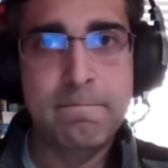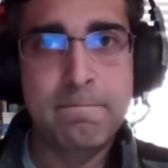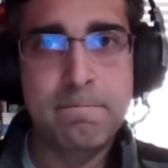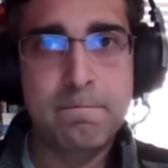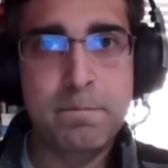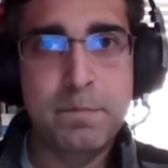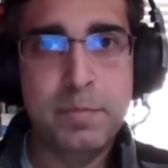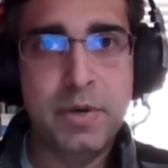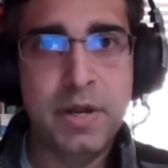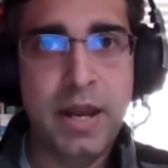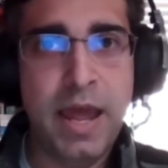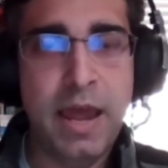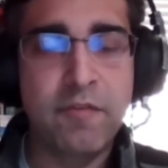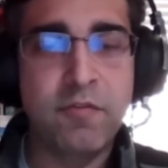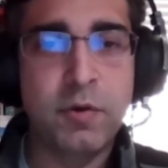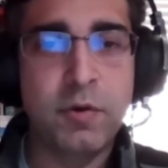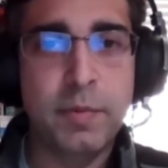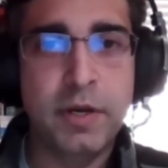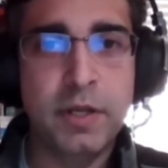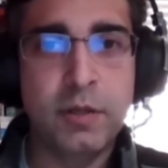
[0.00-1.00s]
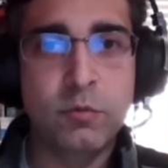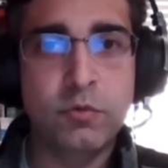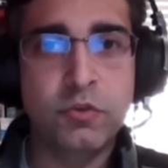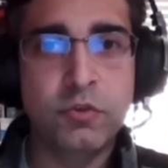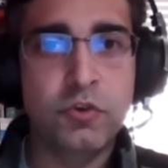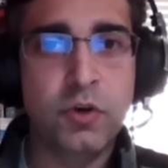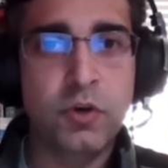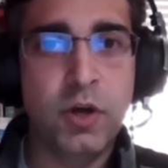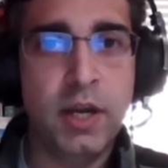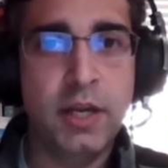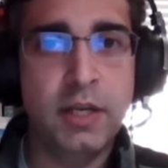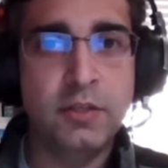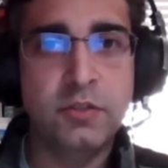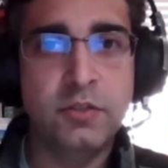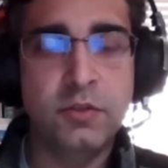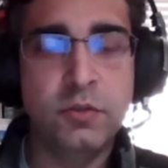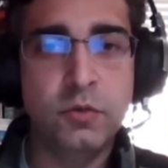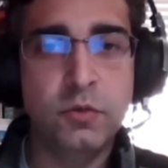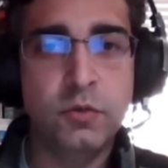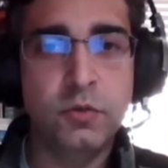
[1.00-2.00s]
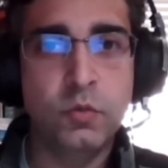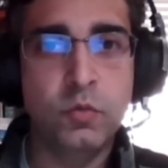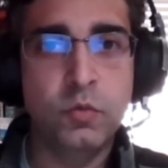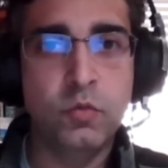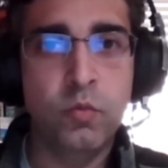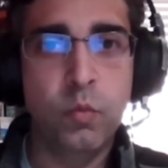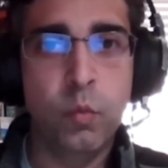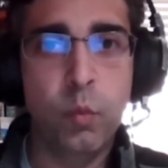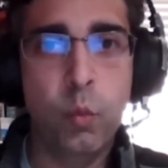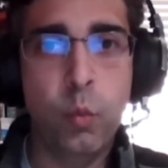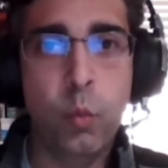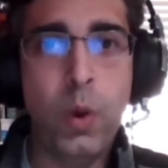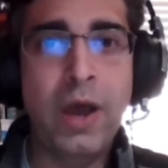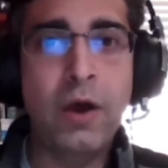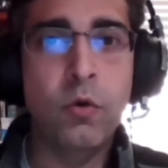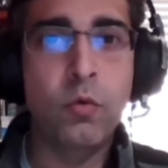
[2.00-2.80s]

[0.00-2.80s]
but everybody was trying to well